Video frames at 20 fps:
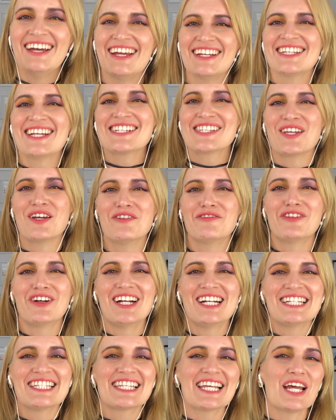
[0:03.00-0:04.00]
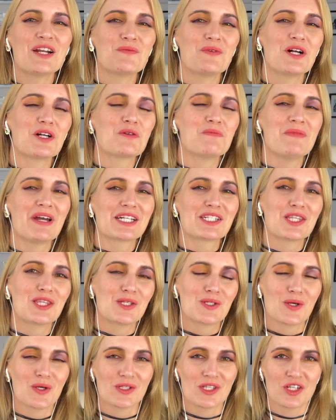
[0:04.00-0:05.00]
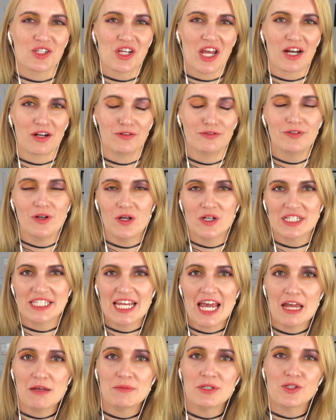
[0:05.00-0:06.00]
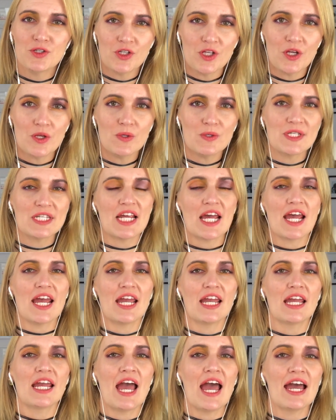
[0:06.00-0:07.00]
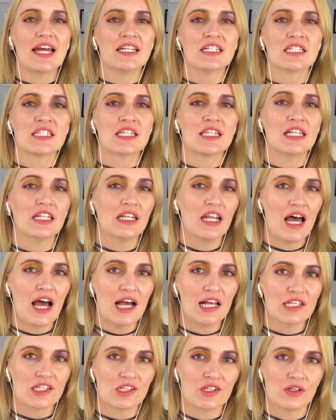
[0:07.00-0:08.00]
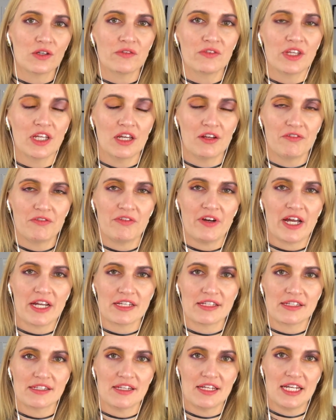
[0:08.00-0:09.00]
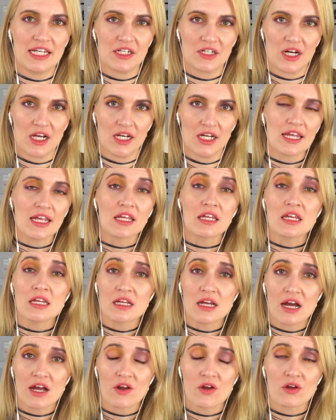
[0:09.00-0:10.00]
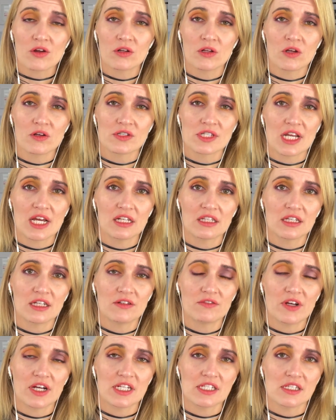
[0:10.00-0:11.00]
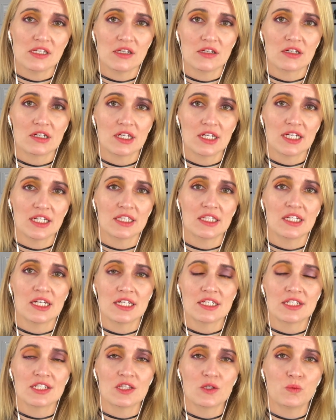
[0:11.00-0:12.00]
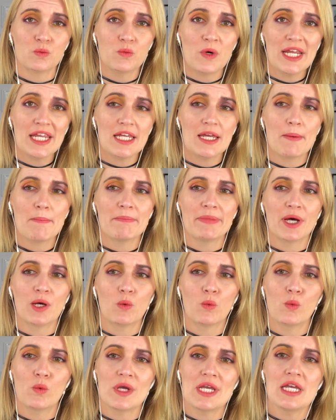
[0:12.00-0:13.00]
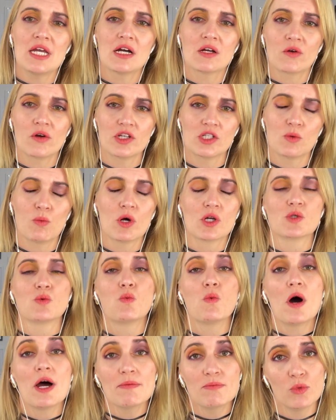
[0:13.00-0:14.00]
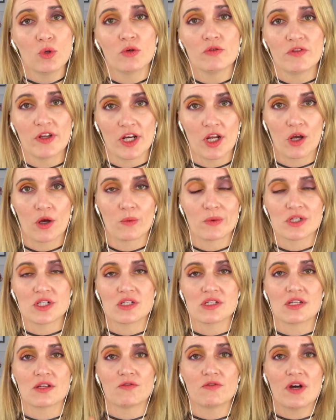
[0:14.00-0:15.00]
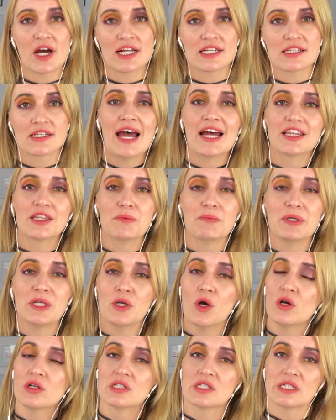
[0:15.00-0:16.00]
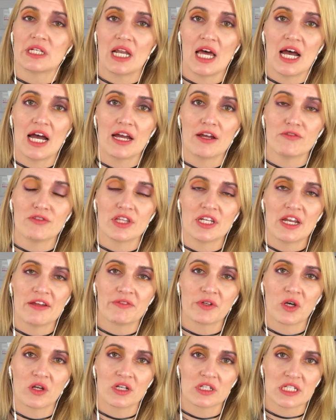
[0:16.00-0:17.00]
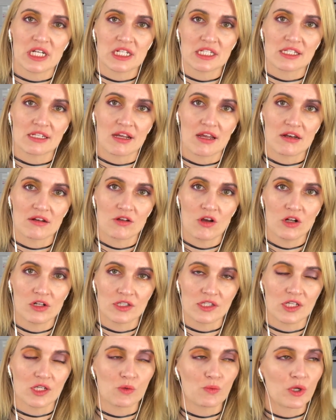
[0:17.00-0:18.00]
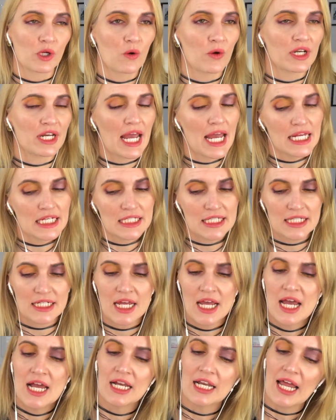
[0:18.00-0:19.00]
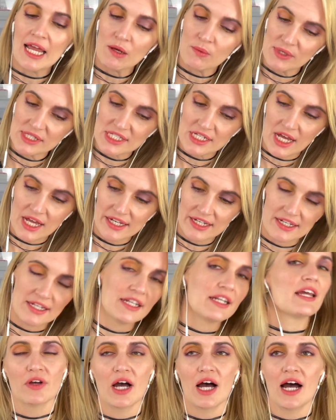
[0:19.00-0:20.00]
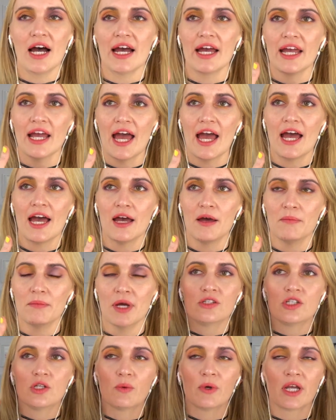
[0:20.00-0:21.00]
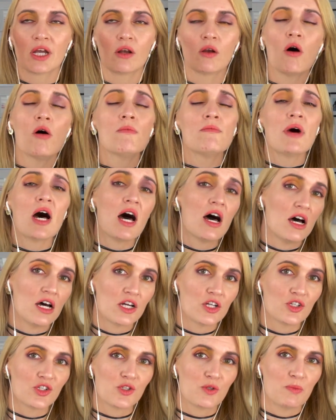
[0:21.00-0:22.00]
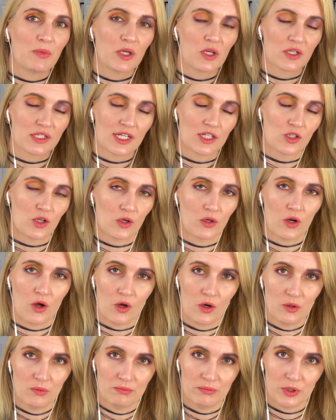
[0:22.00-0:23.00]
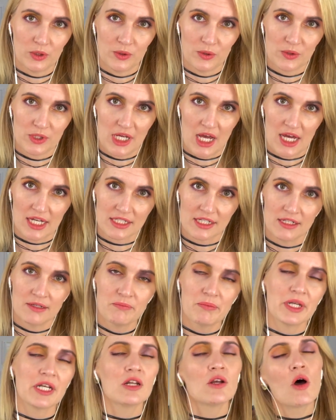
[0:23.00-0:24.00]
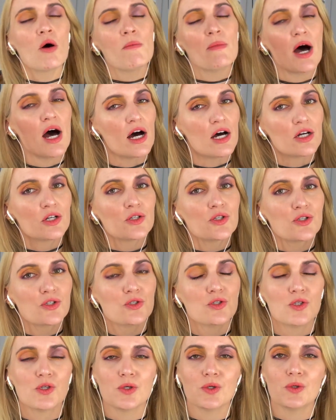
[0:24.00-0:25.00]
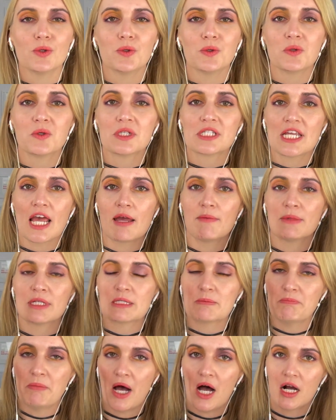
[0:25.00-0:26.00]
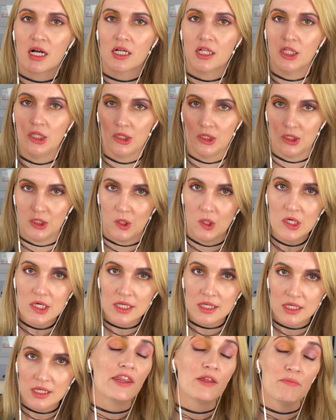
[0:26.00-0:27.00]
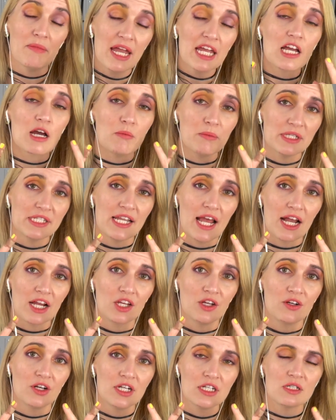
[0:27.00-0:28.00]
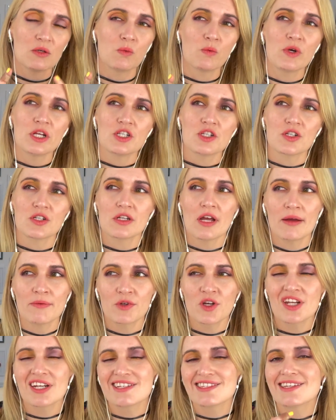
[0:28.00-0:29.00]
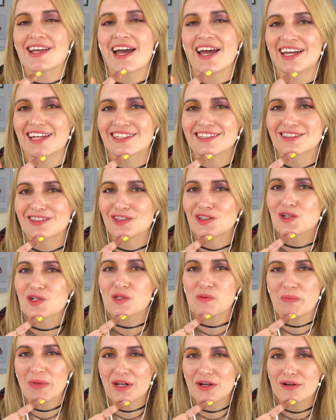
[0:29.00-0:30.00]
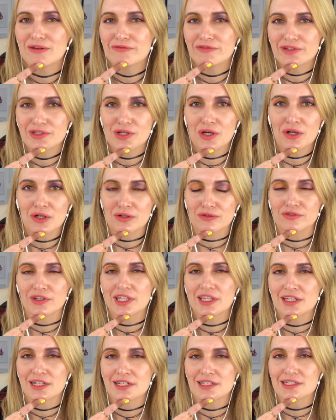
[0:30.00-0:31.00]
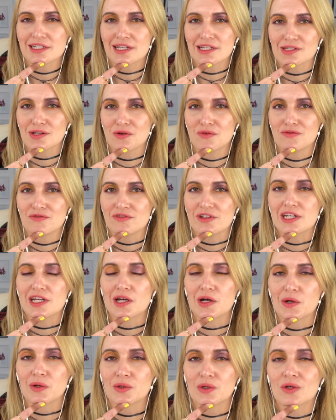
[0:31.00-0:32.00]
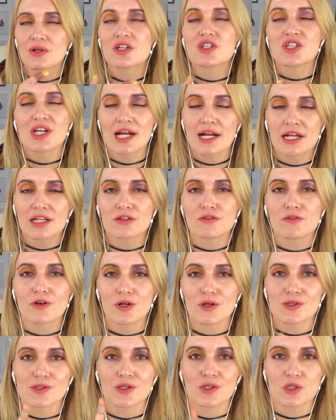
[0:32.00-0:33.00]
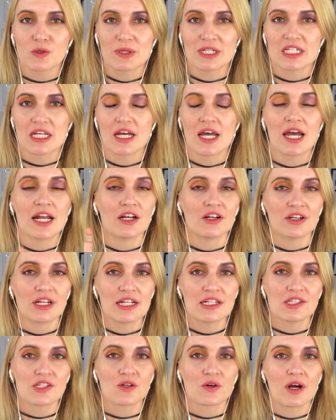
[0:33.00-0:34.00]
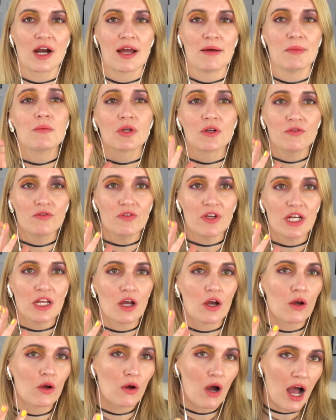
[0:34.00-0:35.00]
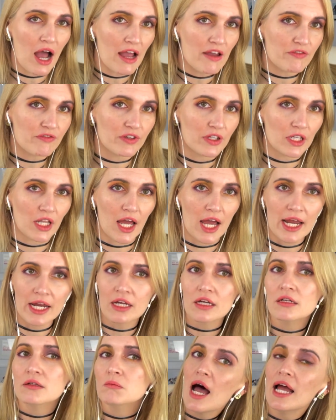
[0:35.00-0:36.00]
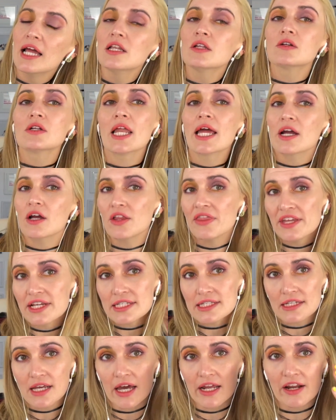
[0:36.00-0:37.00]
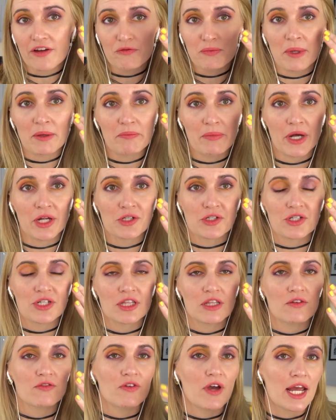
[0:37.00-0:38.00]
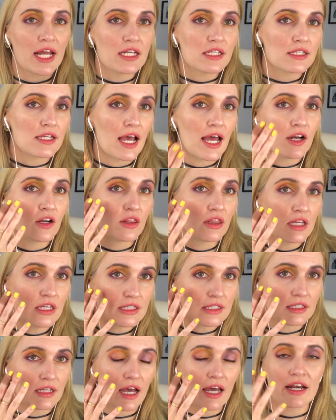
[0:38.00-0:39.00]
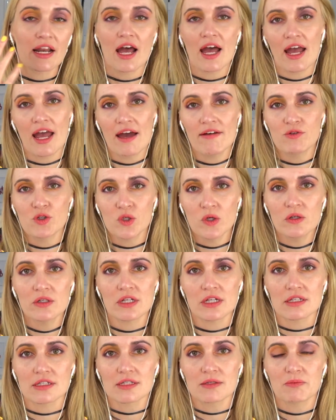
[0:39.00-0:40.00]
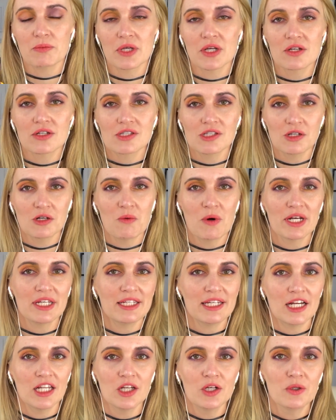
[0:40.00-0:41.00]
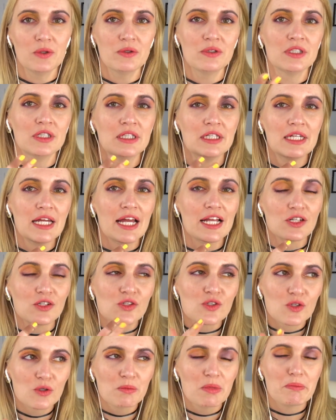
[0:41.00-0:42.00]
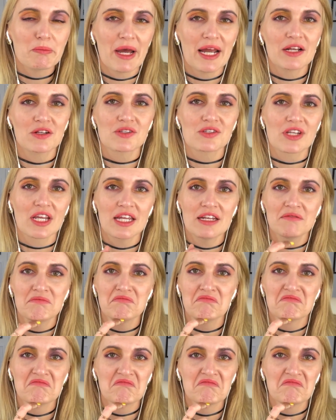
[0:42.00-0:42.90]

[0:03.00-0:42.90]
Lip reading: Annyeonghaseyo, friends, and welcome back to the Torsie channel for Taemin Tuesday and the last of the advice era. Inkigayo closed out the advice era at the end of the week, but we are going to watch one more video, which is advice at the BeyondLIVE, the Never Gonna Dance Again concert. We're going to end it like we started it. I am doing an homage, because I don't own blue tartan, but an homage to Taemin's punk look. The makeup is accurate, which I've got to say, looks better in photography than it does on video. You can check out the photos on Twitter and on Instagram, but on video, I feel like I look like on this side I've been punched in the face, and on this side I have jaundice, because you know what? Yellow and super pale skin?